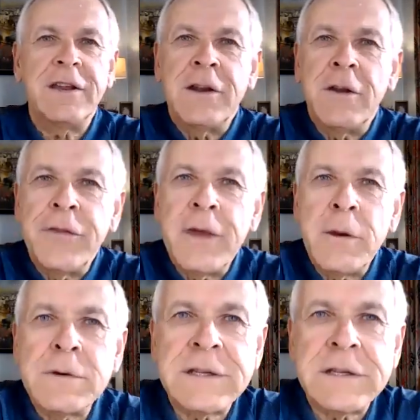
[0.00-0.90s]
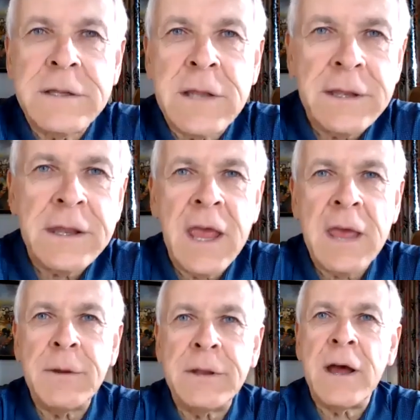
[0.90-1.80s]
You know, there
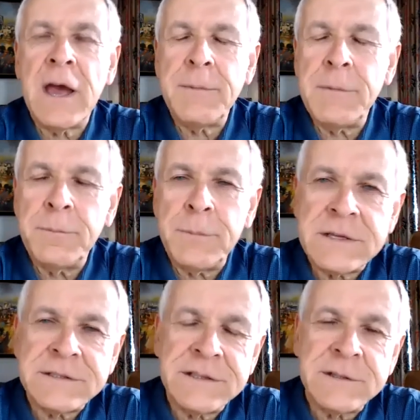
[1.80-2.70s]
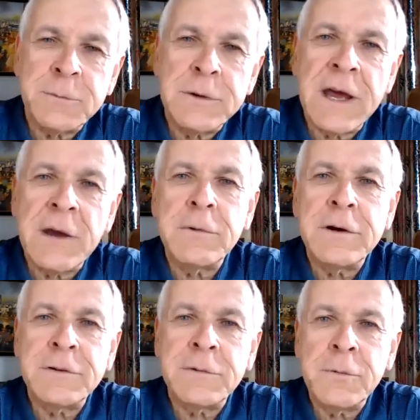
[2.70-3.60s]
came a time in business when I
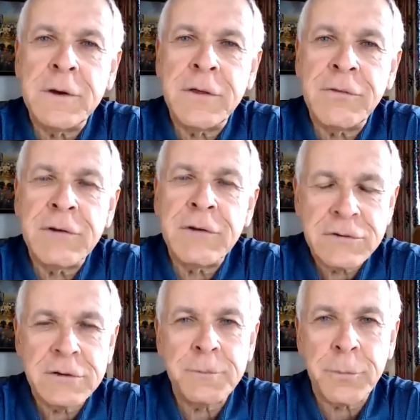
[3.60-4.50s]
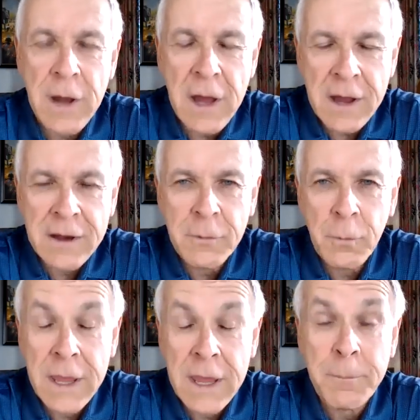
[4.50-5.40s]
was with Richard Brock
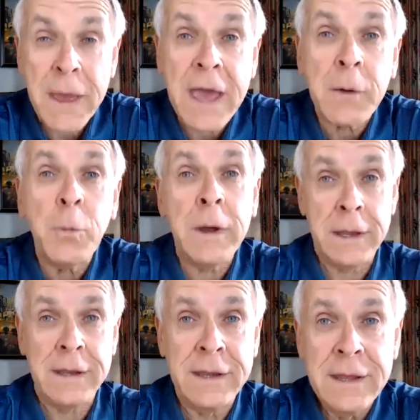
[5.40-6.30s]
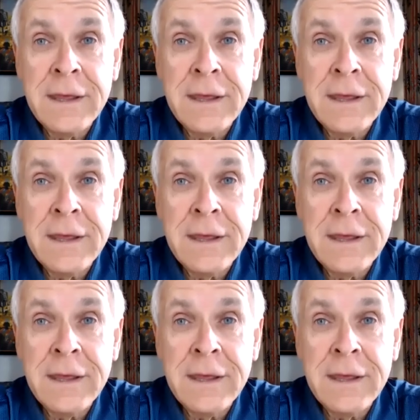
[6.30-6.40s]
way back when.